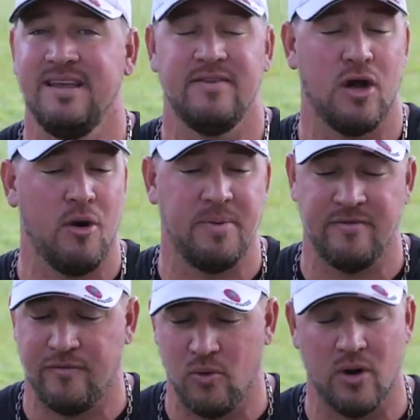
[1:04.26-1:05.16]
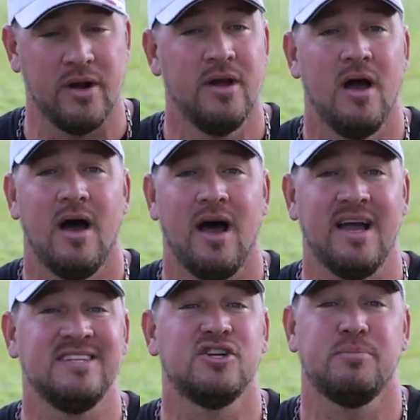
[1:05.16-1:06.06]
leave it open for
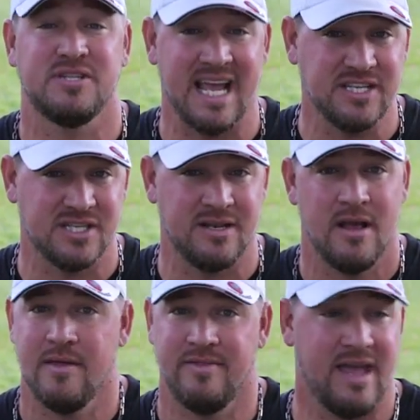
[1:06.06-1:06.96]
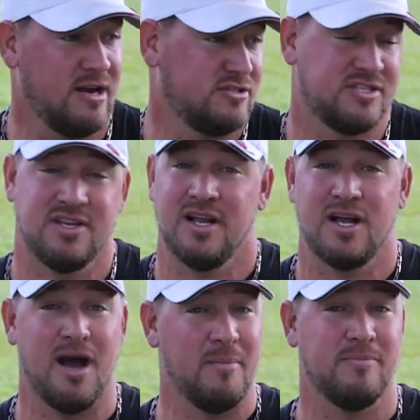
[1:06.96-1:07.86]
uh, interpretation, they are just going to
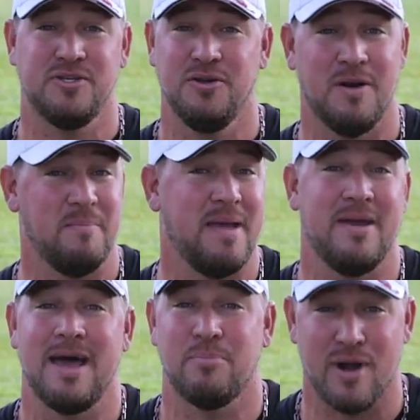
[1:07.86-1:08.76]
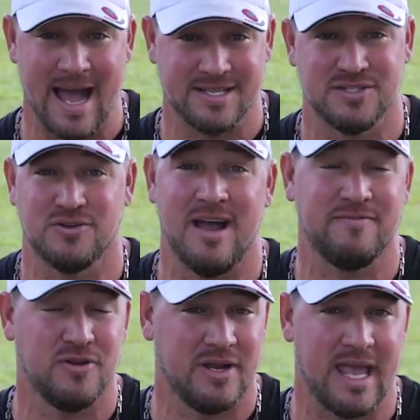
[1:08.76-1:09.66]
come up to you at maybe out of practice or
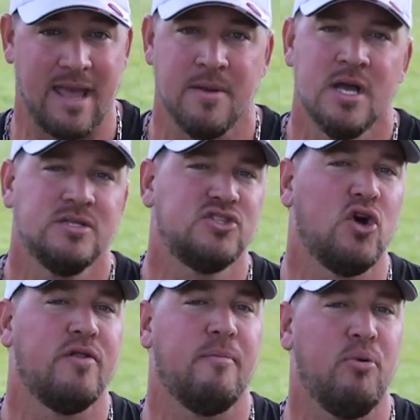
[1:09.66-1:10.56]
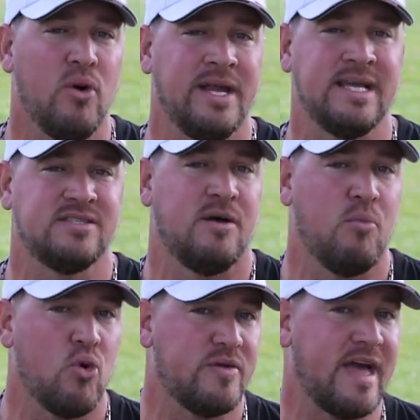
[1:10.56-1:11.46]
after a game. So the point is, the
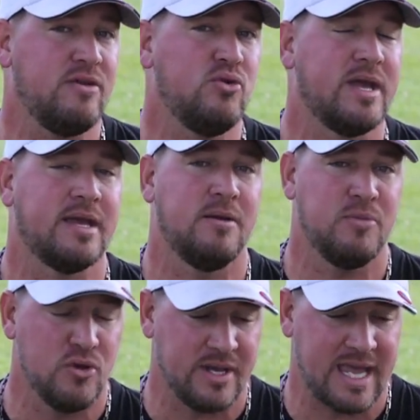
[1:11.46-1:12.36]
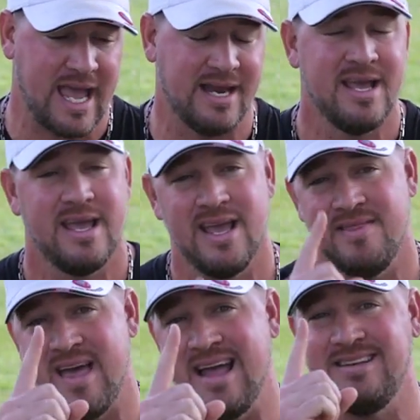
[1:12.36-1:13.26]
more that you can communicate
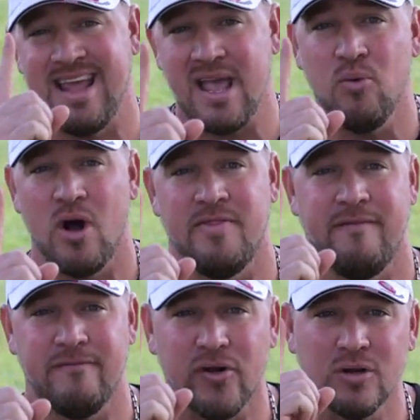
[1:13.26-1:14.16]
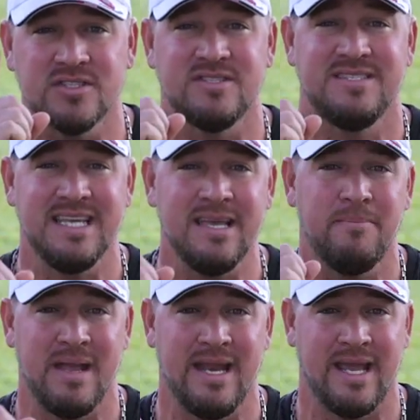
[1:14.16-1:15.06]
in that day one, the first
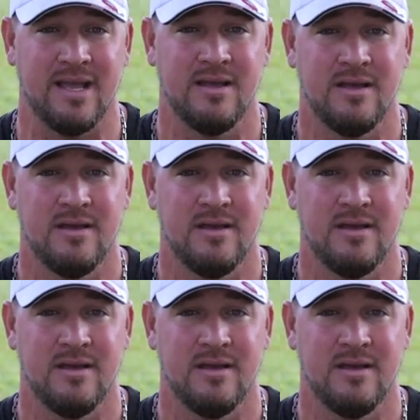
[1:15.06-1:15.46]
team meeting,